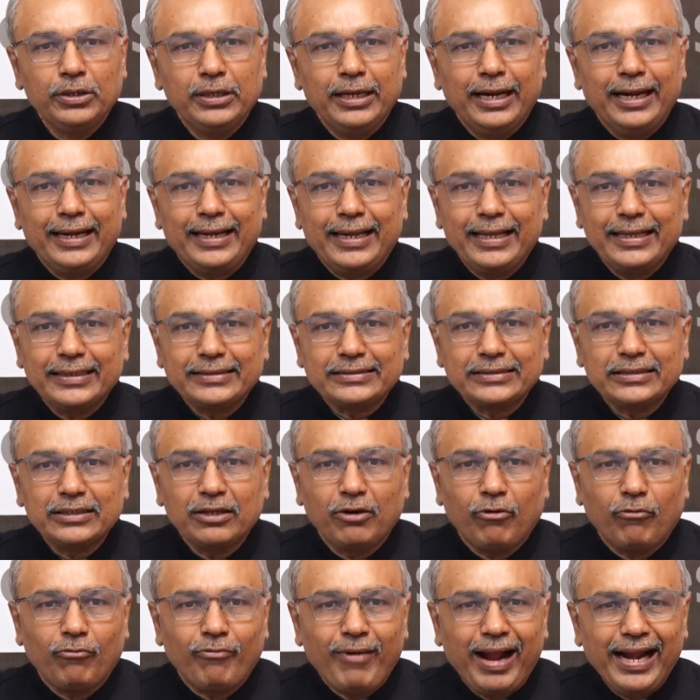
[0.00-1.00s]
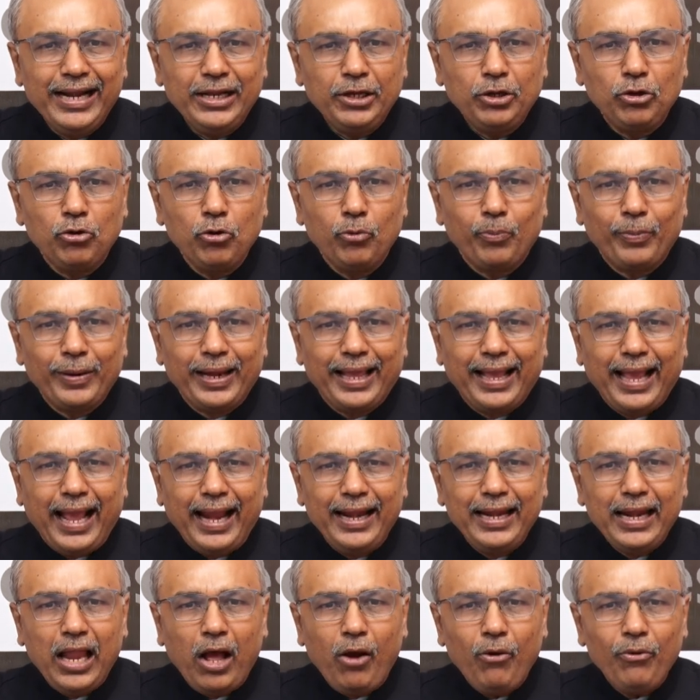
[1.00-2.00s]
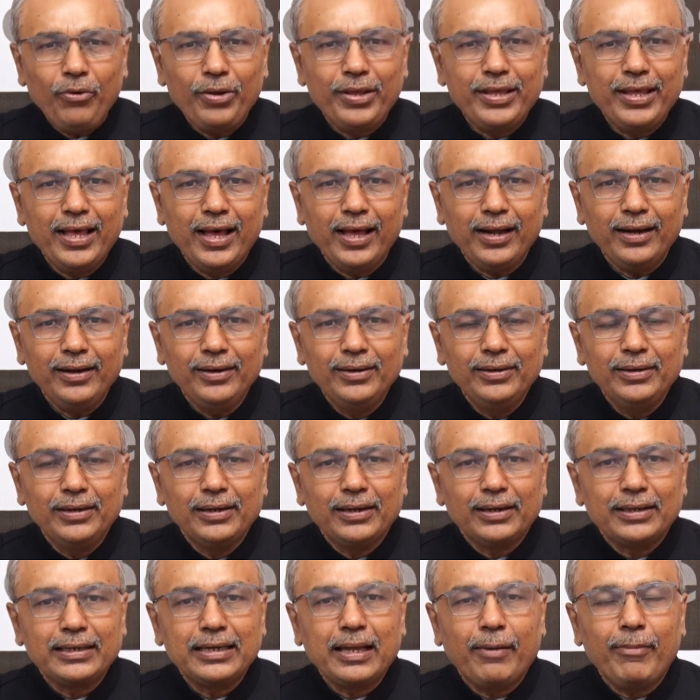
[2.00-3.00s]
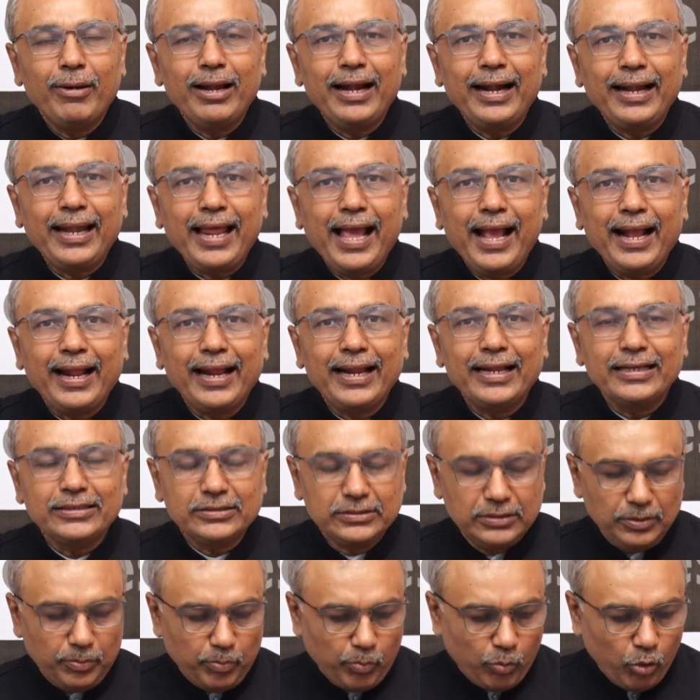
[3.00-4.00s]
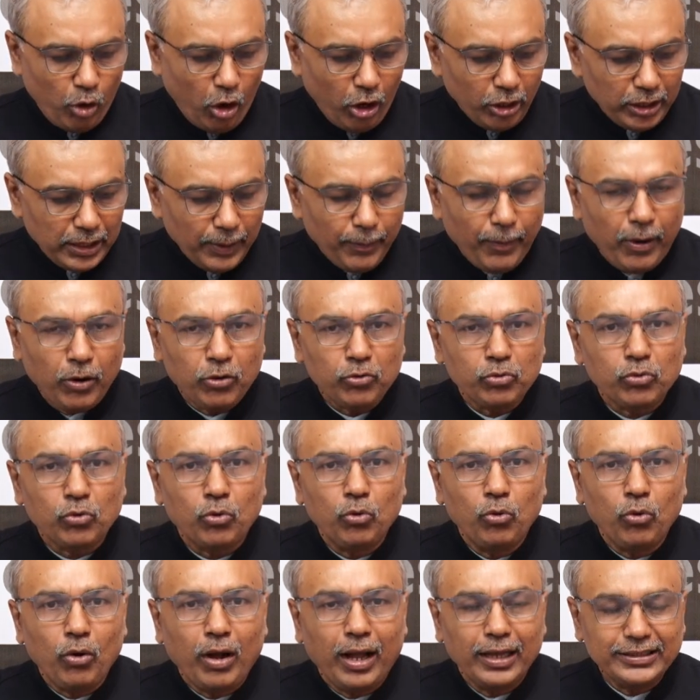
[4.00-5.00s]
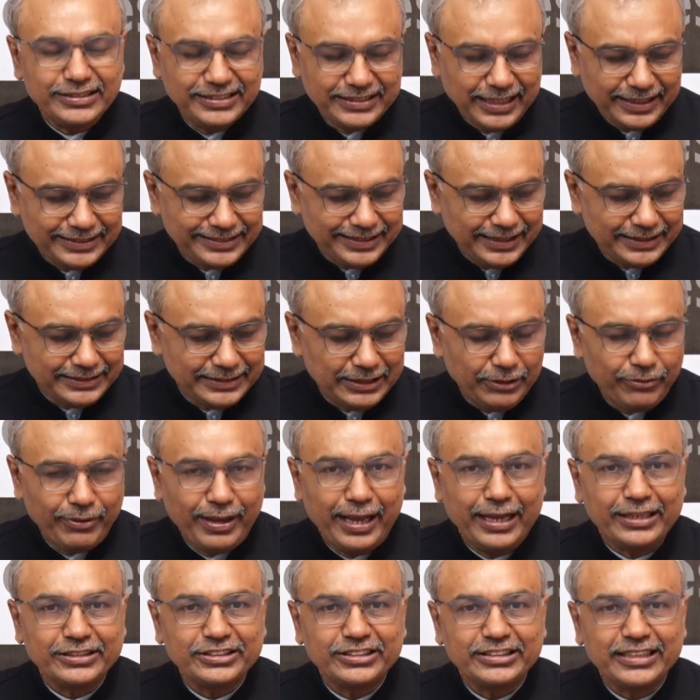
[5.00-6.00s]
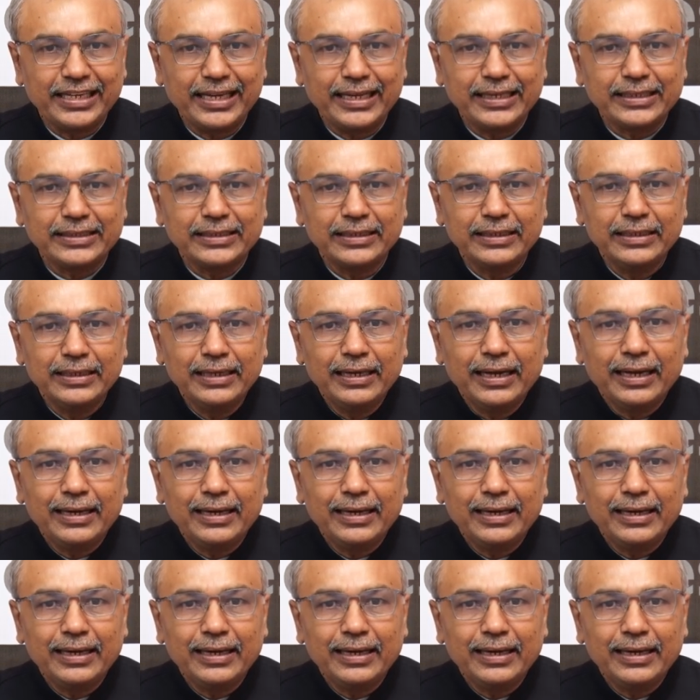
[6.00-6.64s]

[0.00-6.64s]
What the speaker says: It is white to play, and now here double attack is brought about through a successive exchange.